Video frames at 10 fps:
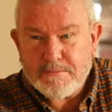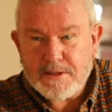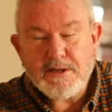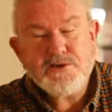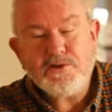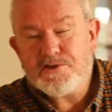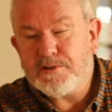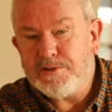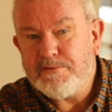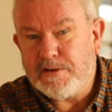The insurance
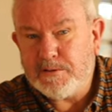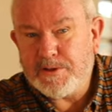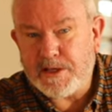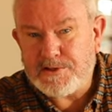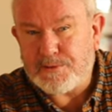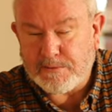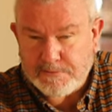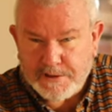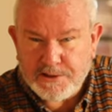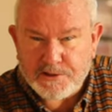company fire brigades were a
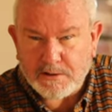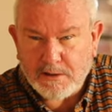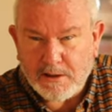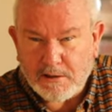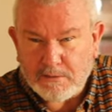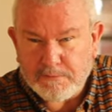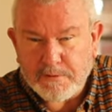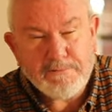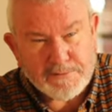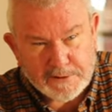feature of
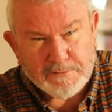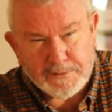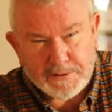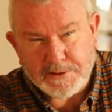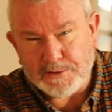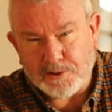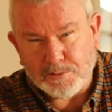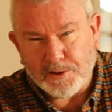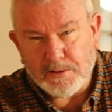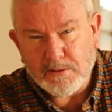firefighting in
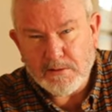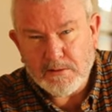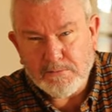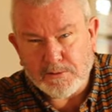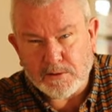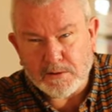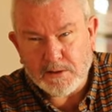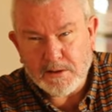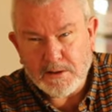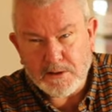Dublin for
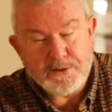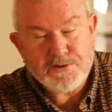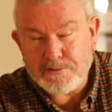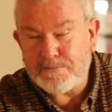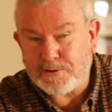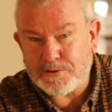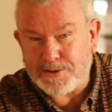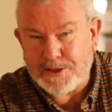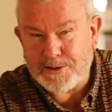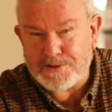140
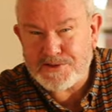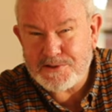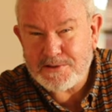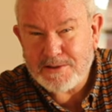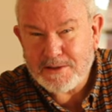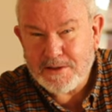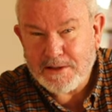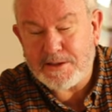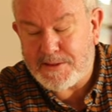years. Like